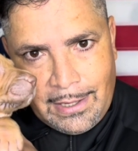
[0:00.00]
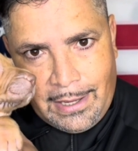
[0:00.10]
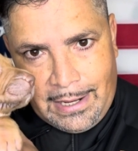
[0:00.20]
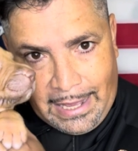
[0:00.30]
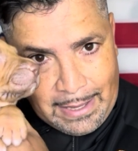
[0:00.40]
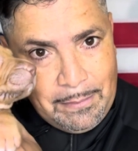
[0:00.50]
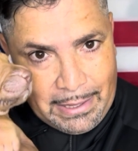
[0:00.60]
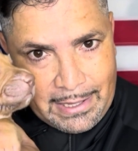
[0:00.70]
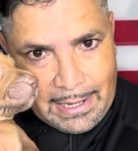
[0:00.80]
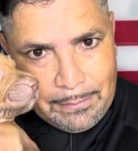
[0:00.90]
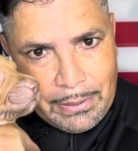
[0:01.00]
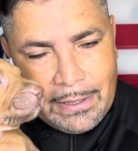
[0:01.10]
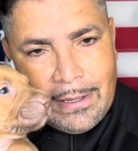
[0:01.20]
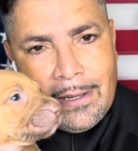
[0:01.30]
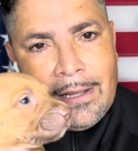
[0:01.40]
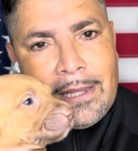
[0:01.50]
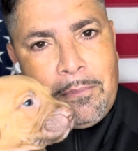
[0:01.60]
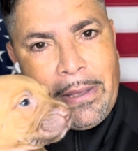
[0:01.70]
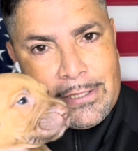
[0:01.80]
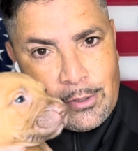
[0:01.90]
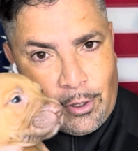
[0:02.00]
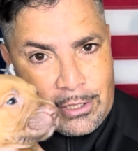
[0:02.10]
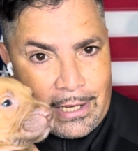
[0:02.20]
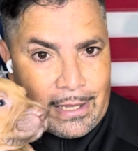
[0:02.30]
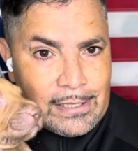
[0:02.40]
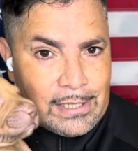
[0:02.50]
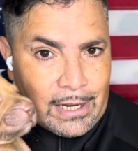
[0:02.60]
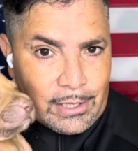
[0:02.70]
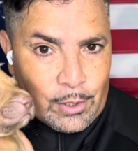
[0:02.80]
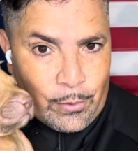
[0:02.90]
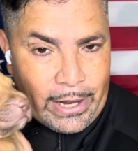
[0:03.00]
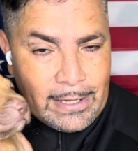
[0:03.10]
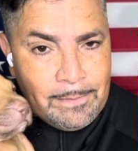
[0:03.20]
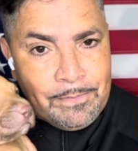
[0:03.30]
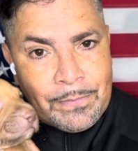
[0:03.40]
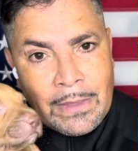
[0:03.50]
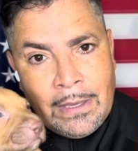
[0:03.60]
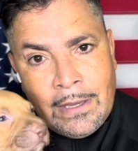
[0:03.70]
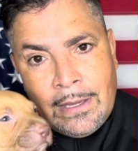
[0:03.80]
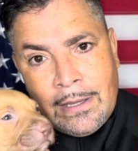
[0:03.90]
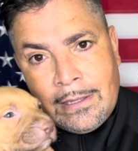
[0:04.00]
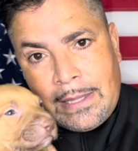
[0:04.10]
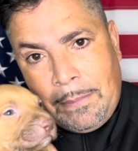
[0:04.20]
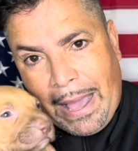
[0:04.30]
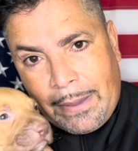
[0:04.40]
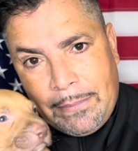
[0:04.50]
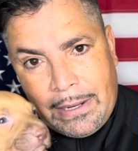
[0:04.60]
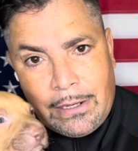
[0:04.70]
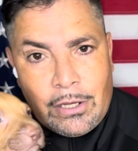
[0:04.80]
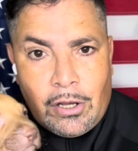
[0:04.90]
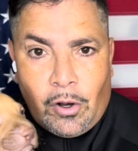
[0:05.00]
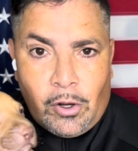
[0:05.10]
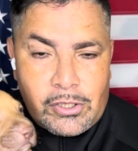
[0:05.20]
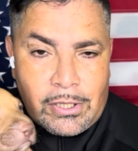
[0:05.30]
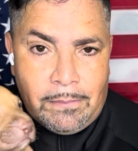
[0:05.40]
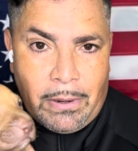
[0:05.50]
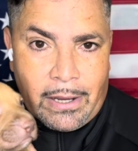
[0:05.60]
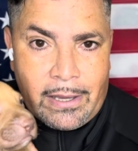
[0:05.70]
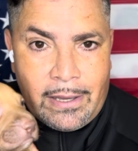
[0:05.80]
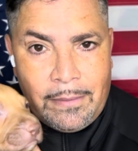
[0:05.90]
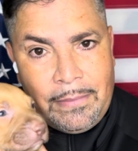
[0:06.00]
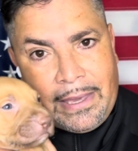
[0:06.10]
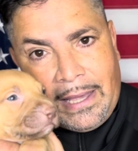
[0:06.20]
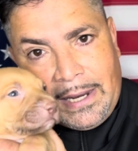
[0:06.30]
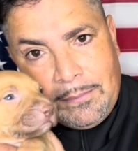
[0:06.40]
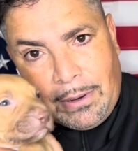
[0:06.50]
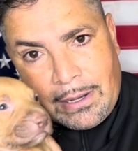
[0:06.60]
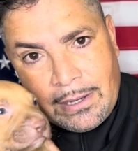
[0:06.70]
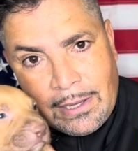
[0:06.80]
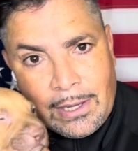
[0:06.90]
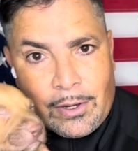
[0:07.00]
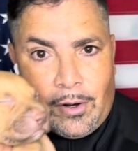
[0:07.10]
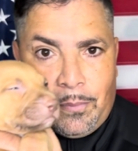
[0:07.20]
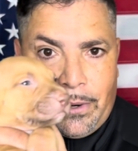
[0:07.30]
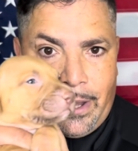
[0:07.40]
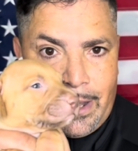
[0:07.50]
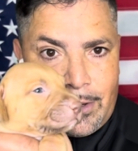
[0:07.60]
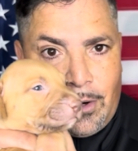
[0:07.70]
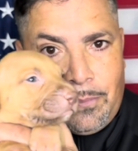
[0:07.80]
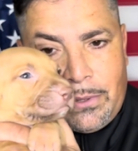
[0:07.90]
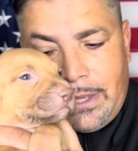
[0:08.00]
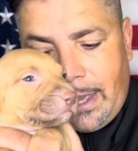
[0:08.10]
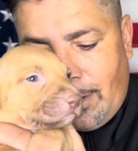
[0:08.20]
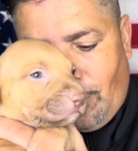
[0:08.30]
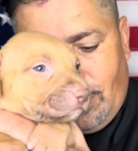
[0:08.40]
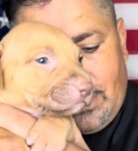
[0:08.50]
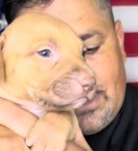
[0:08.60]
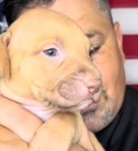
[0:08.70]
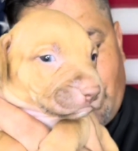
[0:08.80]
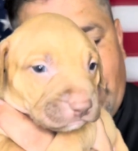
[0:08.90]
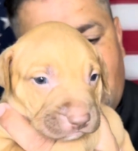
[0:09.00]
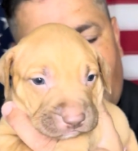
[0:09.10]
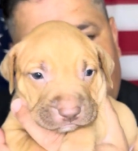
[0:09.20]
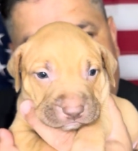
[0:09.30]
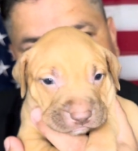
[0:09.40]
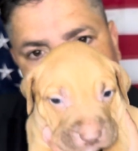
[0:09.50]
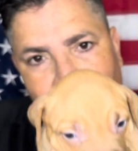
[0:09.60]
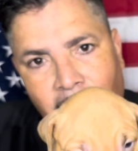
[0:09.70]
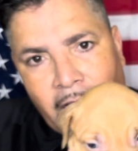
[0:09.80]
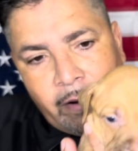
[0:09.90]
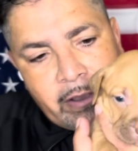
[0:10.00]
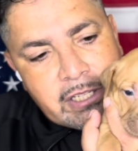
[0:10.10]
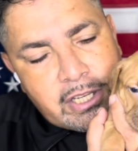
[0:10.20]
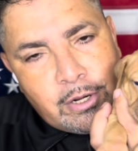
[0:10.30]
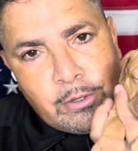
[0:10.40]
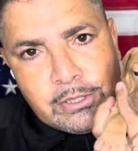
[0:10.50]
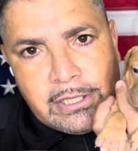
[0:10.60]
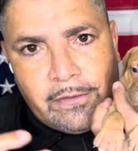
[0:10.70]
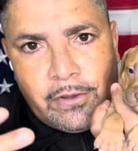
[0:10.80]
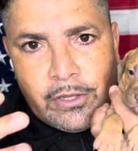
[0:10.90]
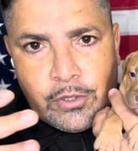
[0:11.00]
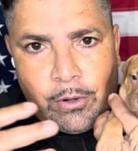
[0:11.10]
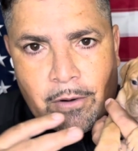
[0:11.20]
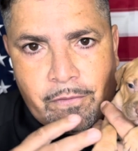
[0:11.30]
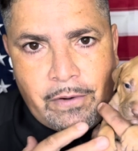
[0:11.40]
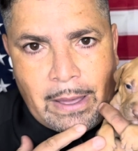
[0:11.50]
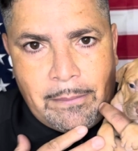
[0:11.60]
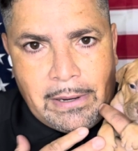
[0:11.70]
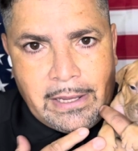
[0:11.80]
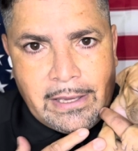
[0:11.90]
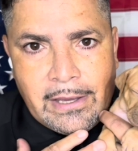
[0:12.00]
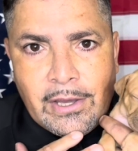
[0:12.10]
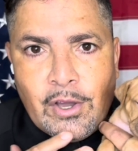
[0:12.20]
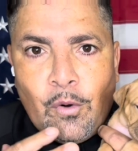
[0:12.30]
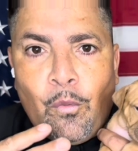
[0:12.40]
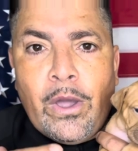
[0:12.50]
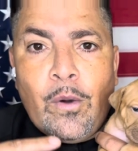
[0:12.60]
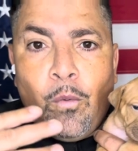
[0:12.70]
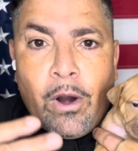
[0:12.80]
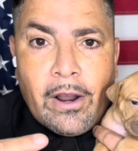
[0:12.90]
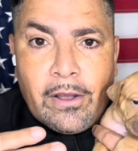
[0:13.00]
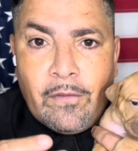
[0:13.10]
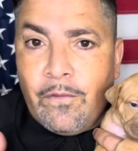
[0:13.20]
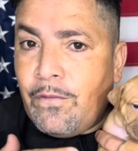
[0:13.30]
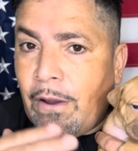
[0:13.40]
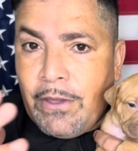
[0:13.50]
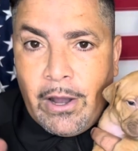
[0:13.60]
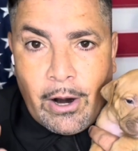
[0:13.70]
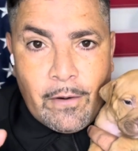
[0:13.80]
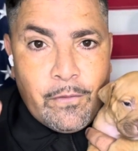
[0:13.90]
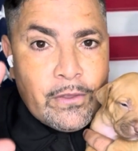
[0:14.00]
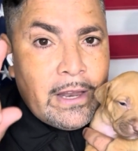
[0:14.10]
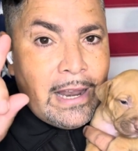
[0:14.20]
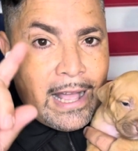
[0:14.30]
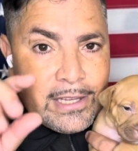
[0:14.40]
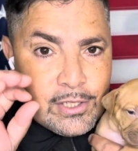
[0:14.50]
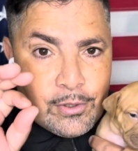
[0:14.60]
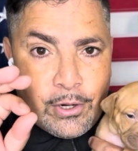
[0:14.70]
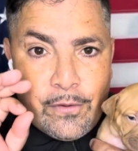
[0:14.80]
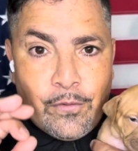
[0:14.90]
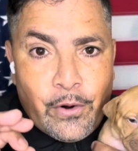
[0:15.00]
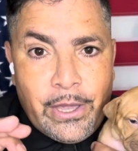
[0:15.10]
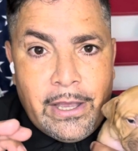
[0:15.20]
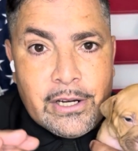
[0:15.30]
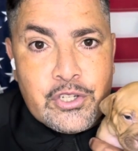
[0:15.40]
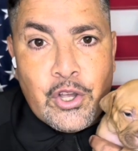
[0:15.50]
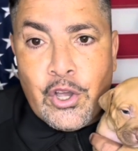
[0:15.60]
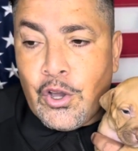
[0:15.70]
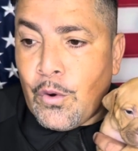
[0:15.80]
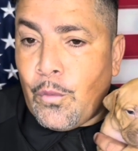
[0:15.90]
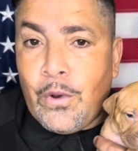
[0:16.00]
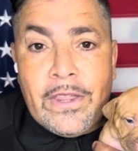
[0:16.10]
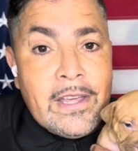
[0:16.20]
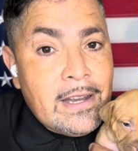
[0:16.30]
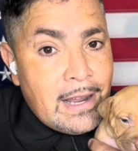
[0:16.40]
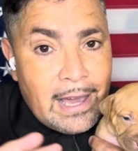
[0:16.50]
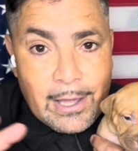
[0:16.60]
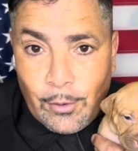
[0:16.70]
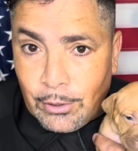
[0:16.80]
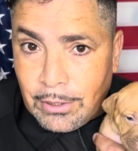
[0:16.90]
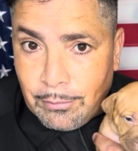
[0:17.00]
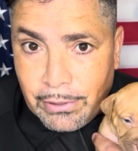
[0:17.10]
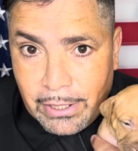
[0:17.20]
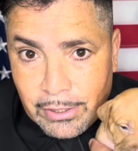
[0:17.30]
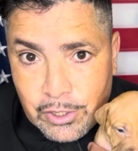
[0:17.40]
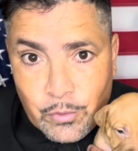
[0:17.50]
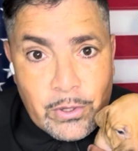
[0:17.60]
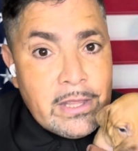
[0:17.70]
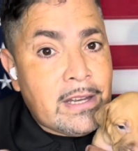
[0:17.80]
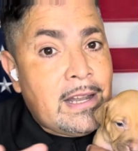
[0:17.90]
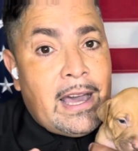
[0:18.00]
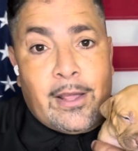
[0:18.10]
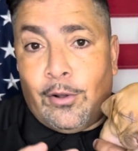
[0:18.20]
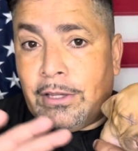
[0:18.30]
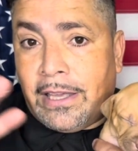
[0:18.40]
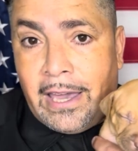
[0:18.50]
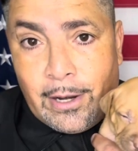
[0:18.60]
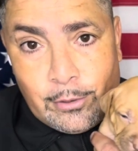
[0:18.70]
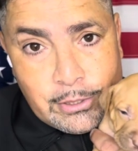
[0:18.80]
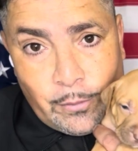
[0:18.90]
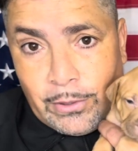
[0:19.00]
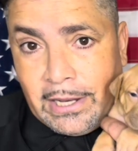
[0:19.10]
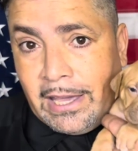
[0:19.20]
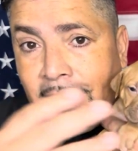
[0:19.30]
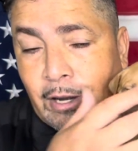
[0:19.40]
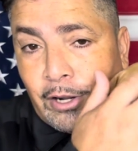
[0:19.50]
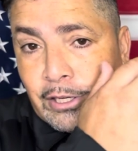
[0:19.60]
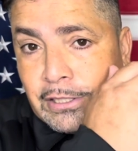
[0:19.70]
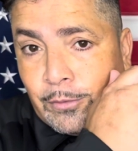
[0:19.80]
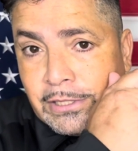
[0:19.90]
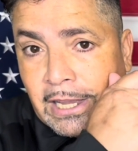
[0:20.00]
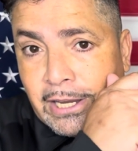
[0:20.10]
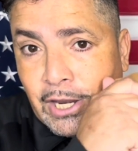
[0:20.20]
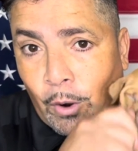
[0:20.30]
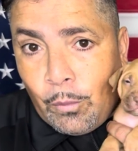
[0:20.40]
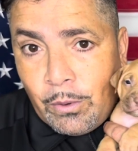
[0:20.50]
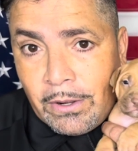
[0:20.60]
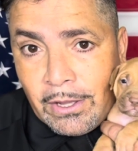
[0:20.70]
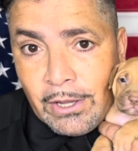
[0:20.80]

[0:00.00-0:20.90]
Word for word: And I can back it up. The best dogs like Sieger the Great, the Bagman, Awesome Buck, Mechanic Buck, Copperhead, Copper Day, all these great dogs are exclusive to our family. We work very hard for the last 34 years. We denied all the breeders. We denied all the kennels. They wanted to get our dogs and we say, no.